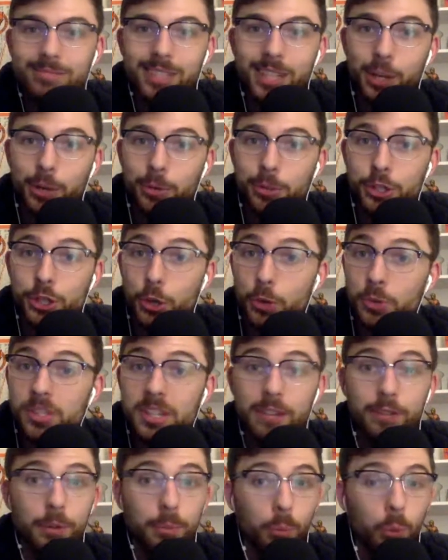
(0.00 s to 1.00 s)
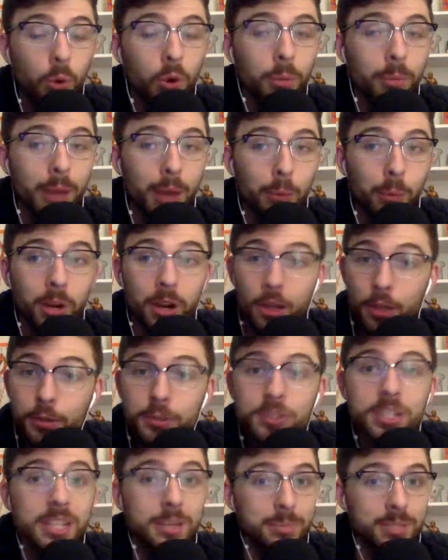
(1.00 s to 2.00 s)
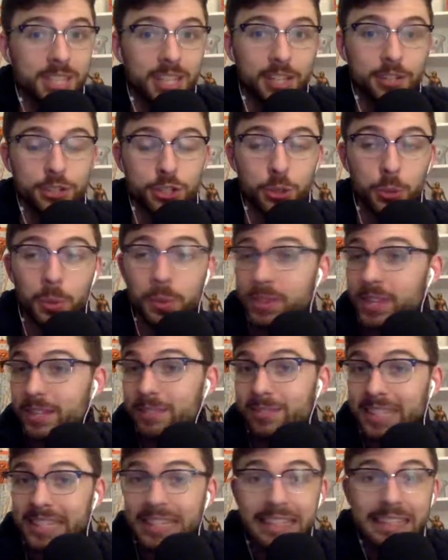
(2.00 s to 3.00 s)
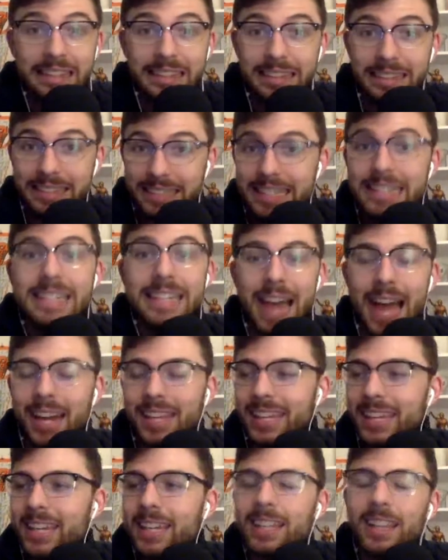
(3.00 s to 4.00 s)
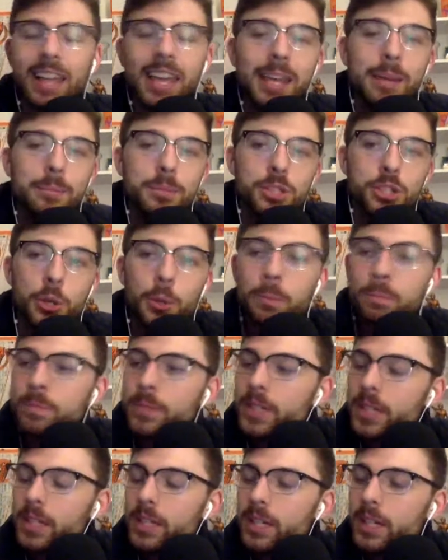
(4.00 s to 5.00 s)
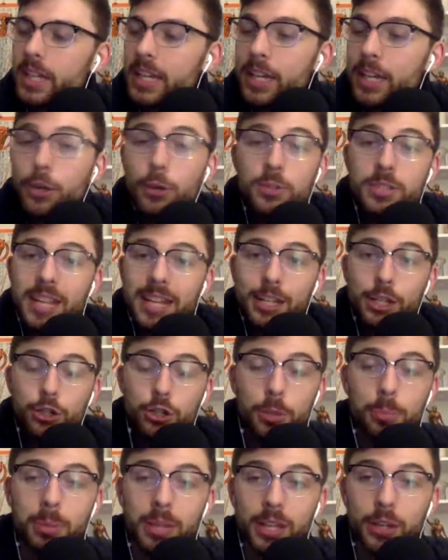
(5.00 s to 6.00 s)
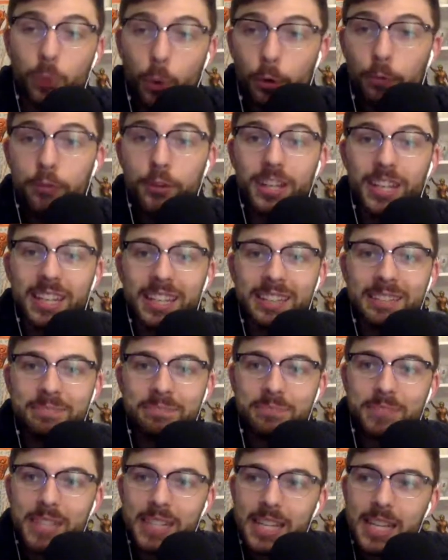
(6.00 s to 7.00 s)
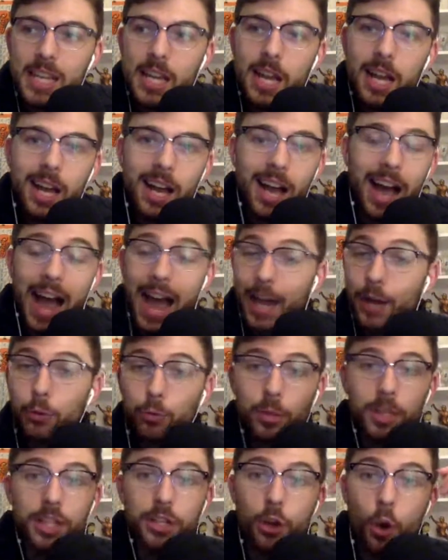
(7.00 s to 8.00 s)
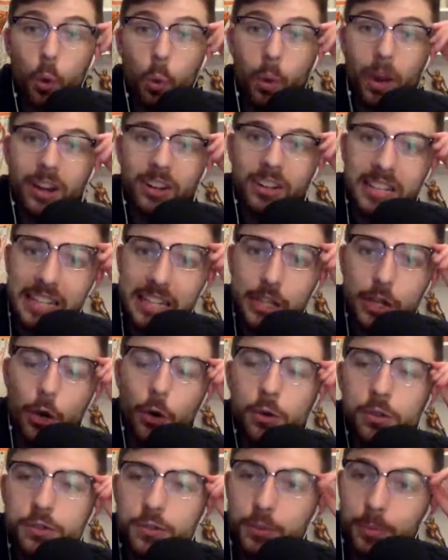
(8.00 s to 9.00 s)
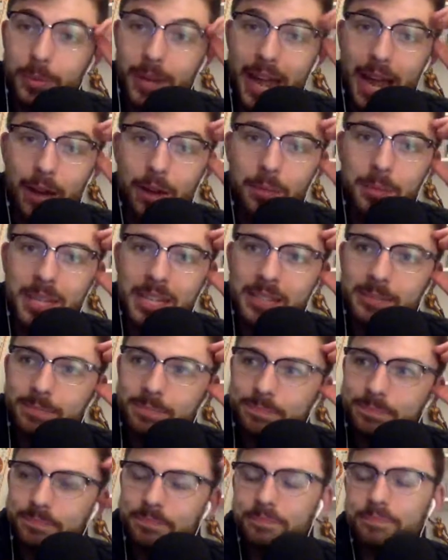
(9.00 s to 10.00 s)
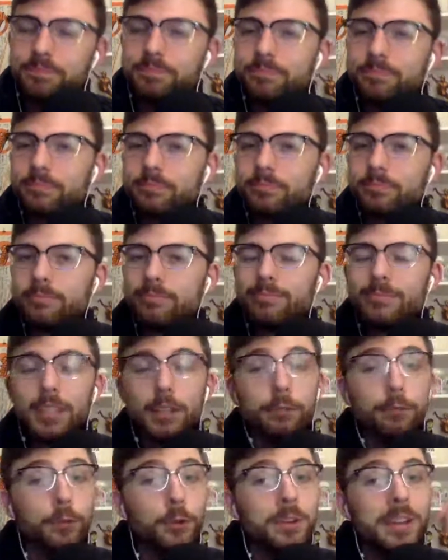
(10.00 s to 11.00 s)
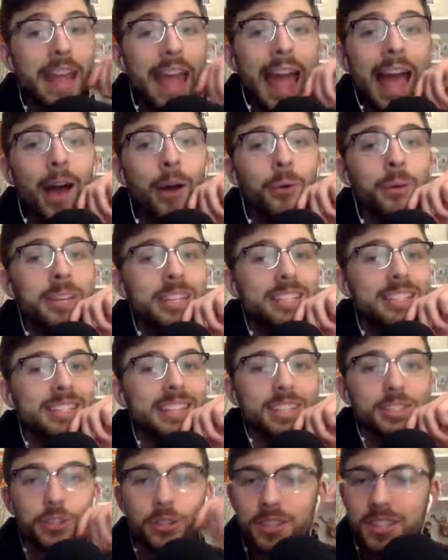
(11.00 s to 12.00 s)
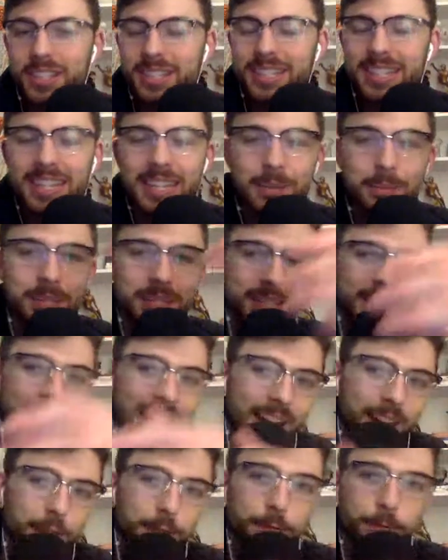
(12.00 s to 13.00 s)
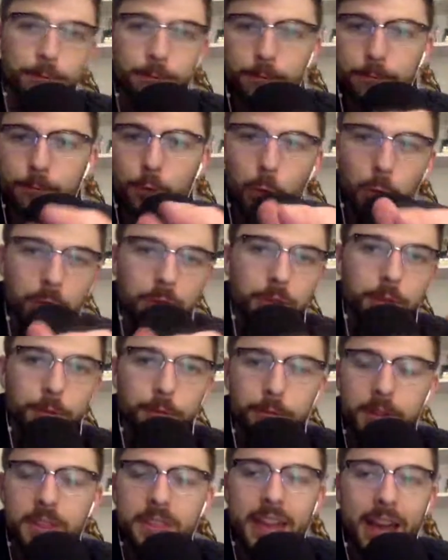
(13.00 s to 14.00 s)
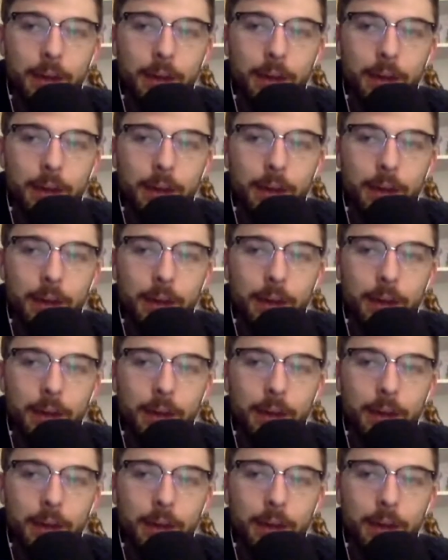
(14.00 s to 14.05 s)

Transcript: you know, shows even more about what other teams think of Stewart that he did not get claimed. So he goes down to AAA Norfolk, and I don't really know where he goes from now. I mean, for now, he sits on this team as kind of the fourth or fifth